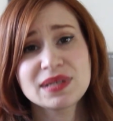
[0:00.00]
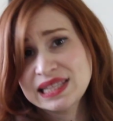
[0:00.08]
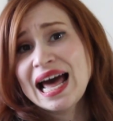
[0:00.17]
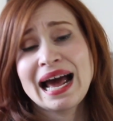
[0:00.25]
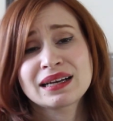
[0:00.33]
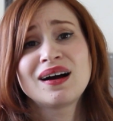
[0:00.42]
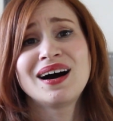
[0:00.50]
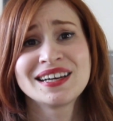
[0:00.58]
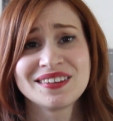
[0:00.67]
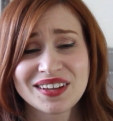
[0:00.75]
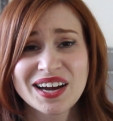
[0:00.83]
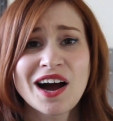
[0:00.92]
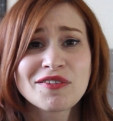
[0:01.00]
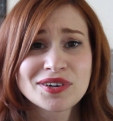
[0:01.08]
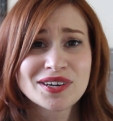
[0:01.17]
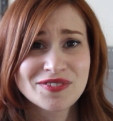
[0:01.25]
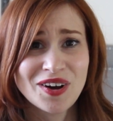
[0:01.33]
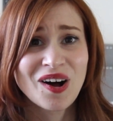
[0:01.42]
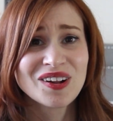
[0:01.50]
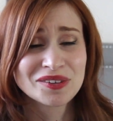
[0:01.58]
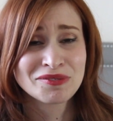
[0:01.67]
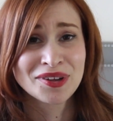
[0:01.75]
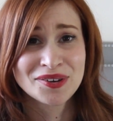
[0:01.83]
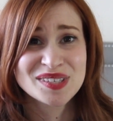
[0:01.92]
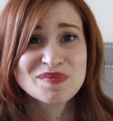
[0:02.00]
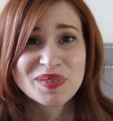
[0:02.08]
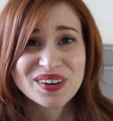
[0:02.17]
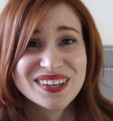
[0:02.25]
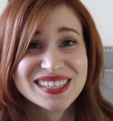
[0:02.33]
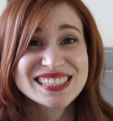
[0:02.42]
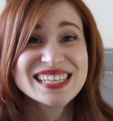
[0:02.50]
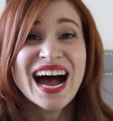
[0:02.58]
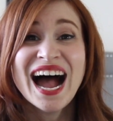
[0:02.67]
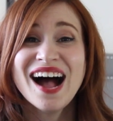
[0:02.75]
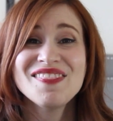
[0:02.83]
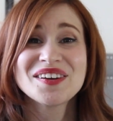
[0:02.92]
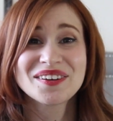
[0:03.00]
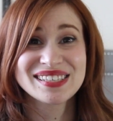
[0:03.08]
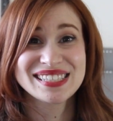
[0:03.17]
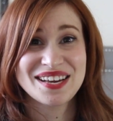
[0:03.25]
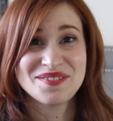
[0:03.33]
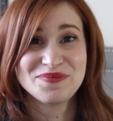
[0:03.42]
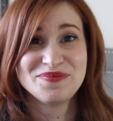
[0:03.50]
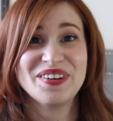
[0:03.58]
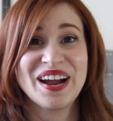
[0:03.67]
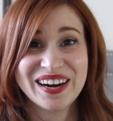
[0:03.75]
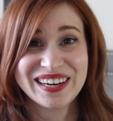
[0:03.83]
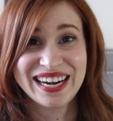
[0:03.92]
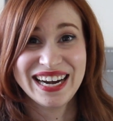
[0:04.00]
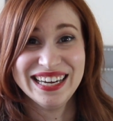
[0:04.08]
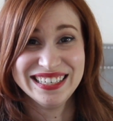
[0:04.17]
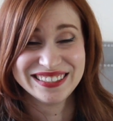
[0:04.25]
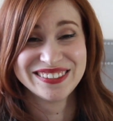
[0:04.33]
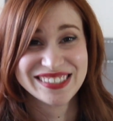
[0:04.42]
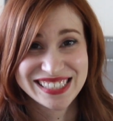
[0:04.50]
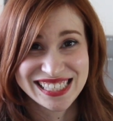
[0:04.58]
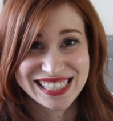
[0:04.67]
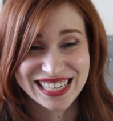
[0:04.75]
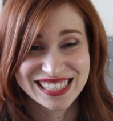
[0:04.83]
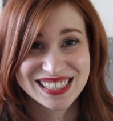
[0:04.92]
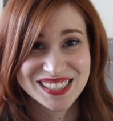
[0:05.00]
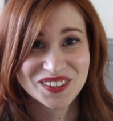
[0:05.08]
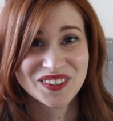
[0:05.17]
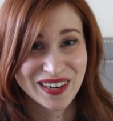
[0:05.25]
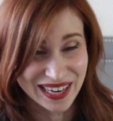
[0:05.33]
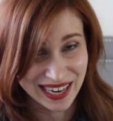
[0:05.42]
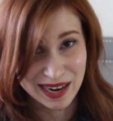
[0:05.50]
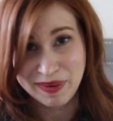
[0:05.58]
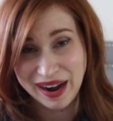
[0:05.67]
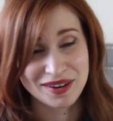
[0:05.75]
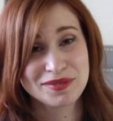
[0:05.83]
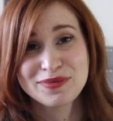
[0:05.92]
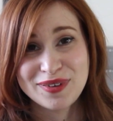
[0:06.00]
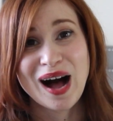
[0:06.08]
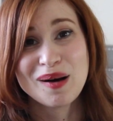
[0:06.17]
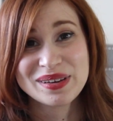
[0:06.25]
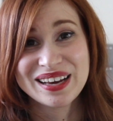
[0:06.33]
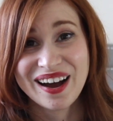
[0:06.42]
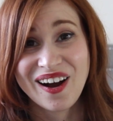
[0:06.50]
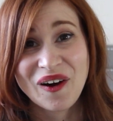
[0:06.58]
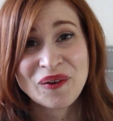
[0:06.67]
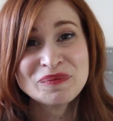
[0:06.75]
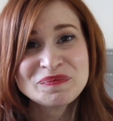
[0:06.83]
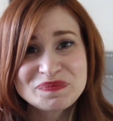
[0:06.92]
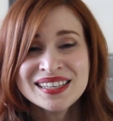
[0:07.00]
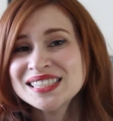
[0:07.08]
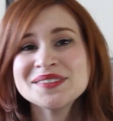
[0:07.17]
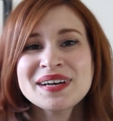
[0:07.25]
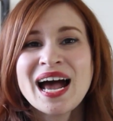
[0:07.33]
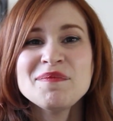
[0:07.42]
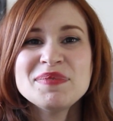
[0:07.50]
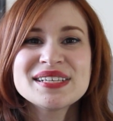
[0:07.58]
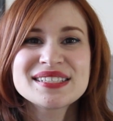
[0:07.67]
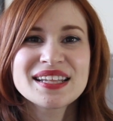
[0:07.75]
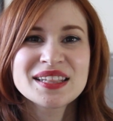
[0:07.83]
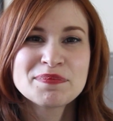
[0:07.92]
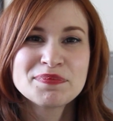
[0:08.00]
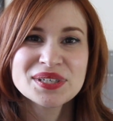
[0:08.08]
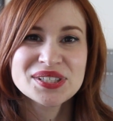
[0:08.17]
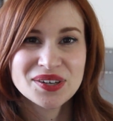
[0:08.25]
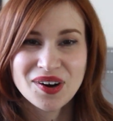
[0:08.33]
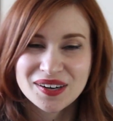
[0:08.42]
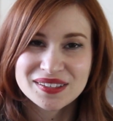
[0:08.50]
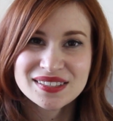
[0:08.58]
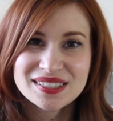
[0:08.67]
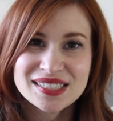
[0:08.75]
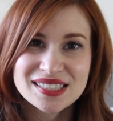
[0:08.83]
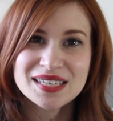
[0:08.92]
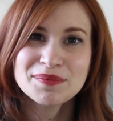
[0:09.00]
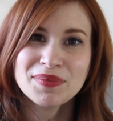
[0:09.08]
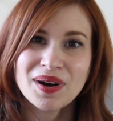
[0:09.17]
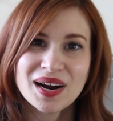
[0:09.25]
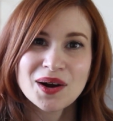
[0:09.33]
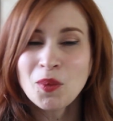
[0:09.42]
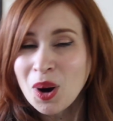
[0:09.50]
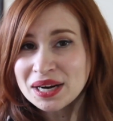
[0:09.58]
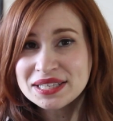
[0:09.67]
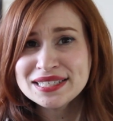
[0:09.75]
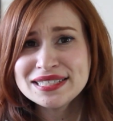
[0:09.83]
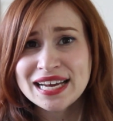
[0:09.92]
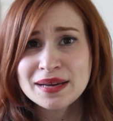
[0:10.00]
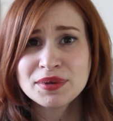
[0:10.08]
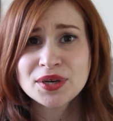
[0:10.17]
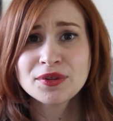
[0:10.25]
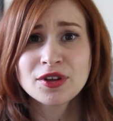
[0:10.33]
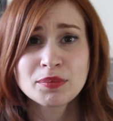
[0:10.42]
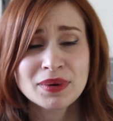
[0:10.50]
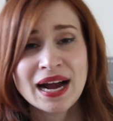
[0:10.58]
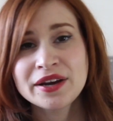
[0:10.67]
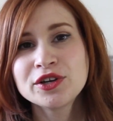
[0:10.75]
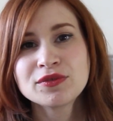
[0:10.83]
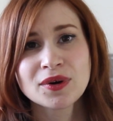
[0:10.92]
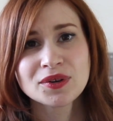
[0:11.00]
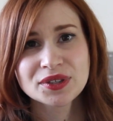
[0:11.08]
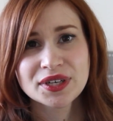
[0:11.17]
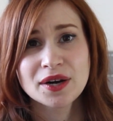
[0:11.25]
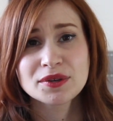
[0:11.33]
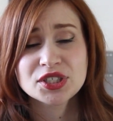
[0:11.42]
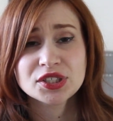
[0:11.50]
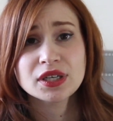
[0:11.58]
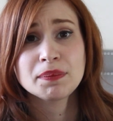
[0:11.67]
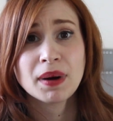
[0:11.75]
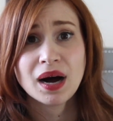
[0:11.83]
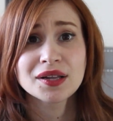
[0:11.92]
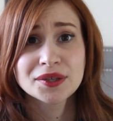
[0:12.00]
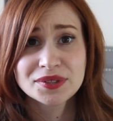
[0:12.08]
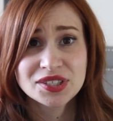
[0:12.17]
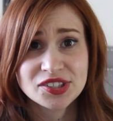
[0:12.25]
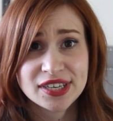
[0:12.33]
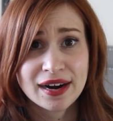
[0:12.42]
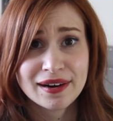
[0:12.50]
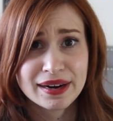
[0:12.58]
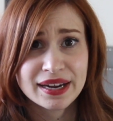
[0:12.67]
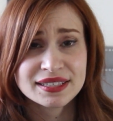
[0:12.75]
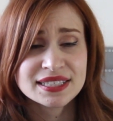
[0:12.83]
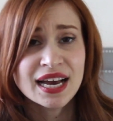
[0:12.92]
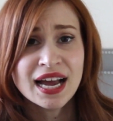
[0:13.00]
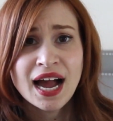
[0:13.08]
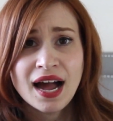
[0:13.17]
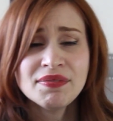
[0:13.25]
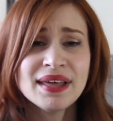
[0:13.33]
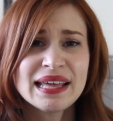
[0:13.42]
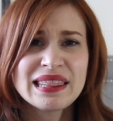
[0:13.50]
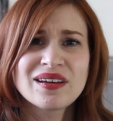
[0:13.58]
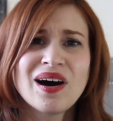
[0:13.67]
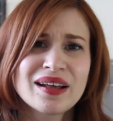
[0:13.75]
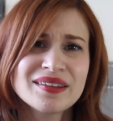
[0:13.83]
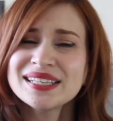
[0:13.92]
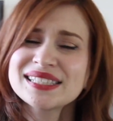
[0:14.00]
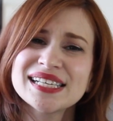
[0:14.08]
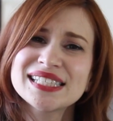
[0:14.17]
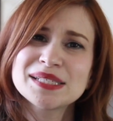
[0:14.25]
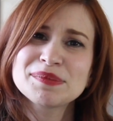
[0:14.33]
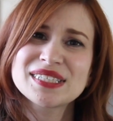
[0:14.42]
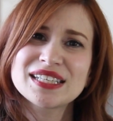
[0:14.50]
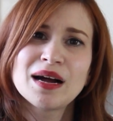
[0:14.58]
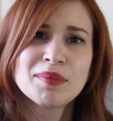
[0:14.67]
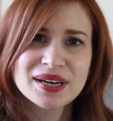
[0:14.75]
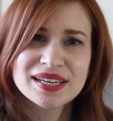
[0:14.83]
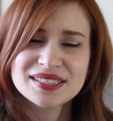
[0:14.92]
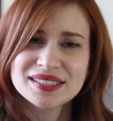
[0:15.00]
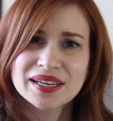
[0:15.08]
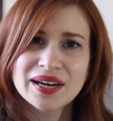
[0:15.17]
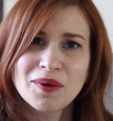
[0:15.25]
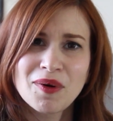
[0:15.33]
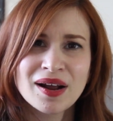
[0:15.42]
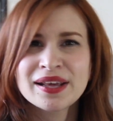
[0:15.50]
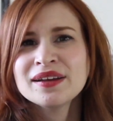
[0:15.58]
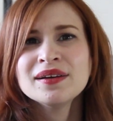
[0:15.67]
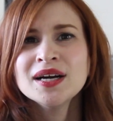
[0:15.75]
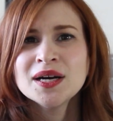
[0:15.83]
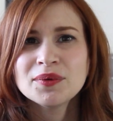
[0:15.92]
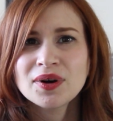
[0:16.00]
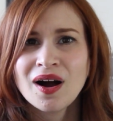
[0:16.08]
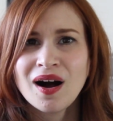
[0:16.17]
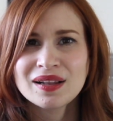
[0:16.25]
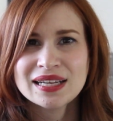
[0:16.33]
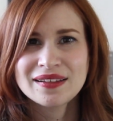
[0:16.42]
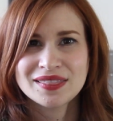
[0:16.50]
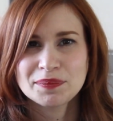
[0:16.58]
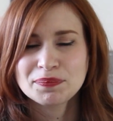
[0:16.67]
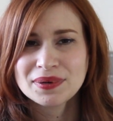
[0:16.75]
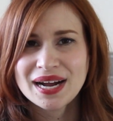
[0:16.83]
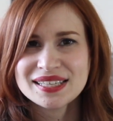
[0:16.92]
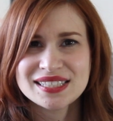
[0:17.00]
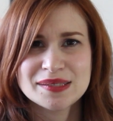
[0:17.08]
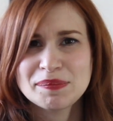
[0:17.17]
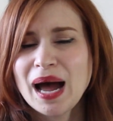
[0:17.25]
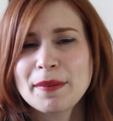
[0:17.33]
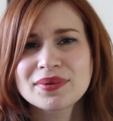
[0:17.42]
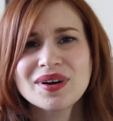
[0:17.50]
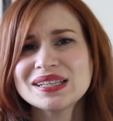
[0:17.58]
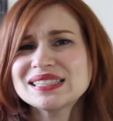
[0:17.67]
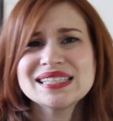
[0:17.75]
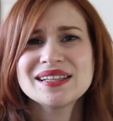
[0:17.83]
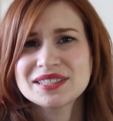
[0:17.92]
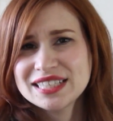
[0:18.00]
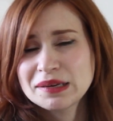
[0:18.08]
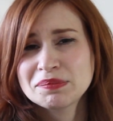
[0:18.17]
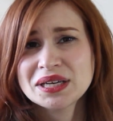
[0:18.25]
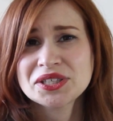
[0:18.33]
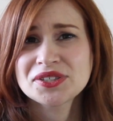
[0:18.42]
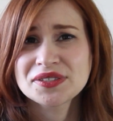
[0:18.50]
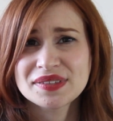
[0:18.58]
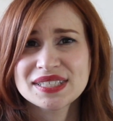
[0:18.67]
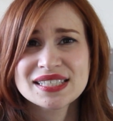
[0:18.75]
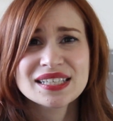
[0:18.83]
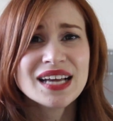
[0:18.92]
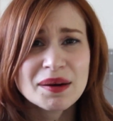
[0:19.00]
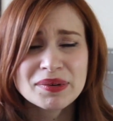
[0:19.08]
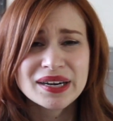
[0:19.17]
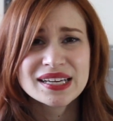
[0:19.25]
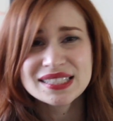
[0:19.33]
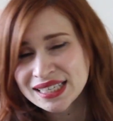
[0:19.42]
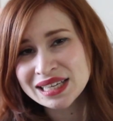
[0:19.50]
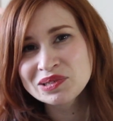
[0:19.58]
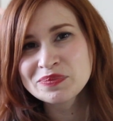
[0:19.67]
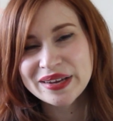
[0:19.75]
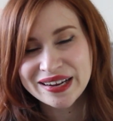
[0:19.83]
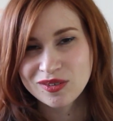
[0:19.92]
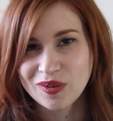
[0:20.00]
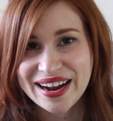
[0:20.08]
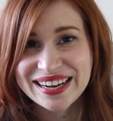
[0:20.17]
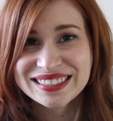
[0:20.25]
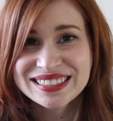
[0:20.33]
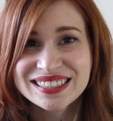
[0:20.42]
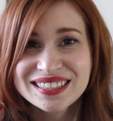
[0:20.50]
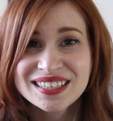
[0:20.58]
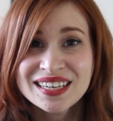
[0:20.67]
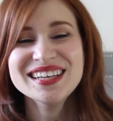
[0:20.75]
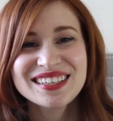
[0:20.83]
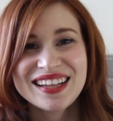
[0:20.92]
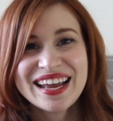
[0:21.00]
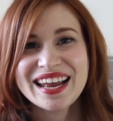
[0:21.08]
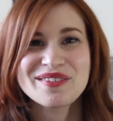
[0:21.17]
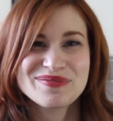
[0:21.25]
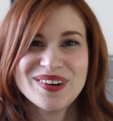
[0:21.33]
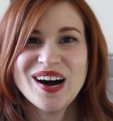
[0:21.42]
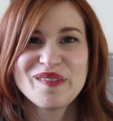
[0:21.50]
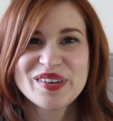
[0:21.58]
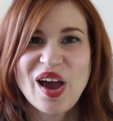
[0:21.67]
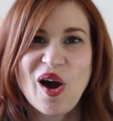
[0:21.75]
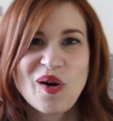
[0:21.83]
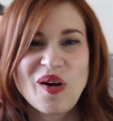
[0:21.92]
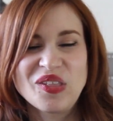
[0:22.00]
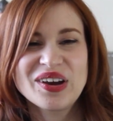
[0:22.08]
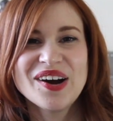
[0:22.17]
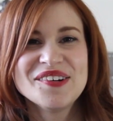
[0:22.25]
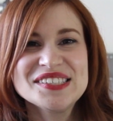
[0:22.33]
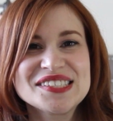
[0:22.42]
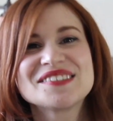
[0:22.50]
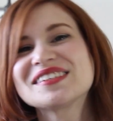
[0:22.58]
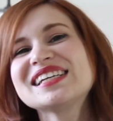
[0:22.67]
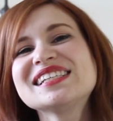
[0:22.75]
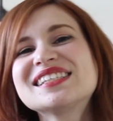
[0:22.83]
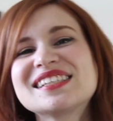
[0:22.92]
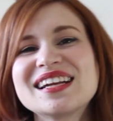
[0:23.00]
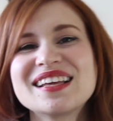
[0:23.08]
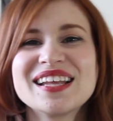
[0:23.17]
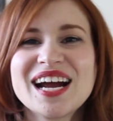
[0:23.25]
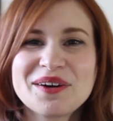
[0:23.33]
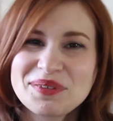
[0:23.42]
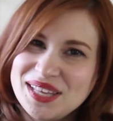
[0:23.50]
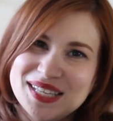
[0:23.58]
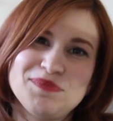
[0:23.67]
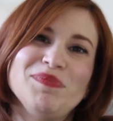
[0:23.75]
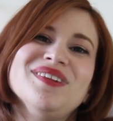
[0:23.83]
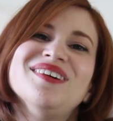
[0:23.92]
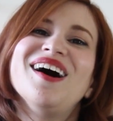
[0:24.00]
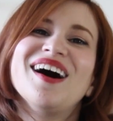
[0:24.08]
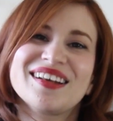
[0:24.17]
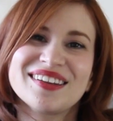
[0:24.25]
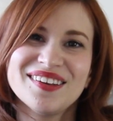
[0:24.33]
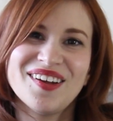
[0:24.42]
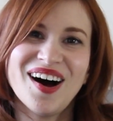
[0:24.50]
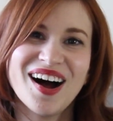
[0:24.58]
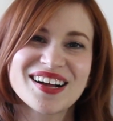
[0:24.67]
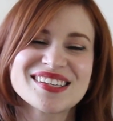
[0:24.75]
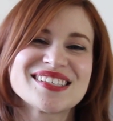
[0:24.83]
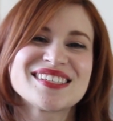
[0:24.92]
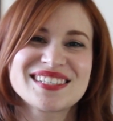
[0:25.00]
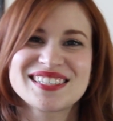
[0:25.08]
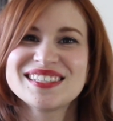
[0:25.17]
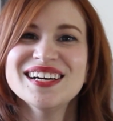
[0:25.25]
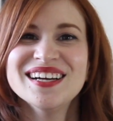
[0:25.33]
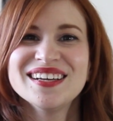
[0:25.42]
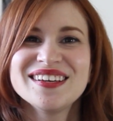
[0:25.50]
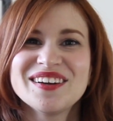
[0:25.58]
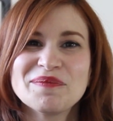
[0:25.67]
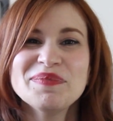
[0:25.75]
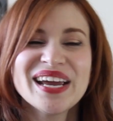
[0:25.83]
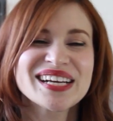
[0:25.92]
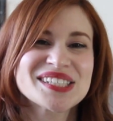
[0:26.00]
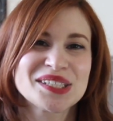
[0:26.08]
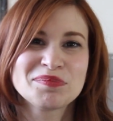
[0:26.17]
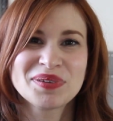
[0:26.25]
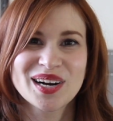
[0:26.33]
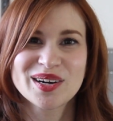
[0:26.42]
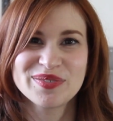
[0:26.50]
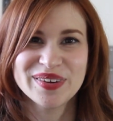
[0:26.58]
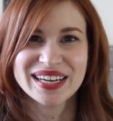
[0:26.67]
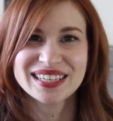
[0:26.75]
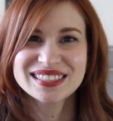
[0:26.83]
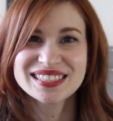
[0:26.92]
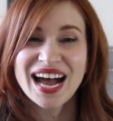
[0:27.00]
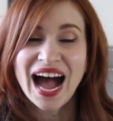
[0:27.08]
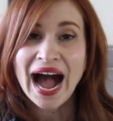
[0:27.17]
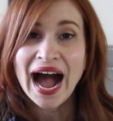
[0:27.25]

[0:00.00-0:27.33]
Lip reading: was that guy on the cover of all of those books. And there is a very interesting story about Fabio. See, what happened is that the Busch Gardens theme park wanted to debut their brand new roller coaster, Apollo's Chariot. And they thought, let's get some celebrities to go on it. We'll call out the press, the paparazzi, they'll take pictures of the celebrities, it'll be great. So they get Fabio on the coaster and he's sitting there with his blonde locks, just, you know, picture perfect.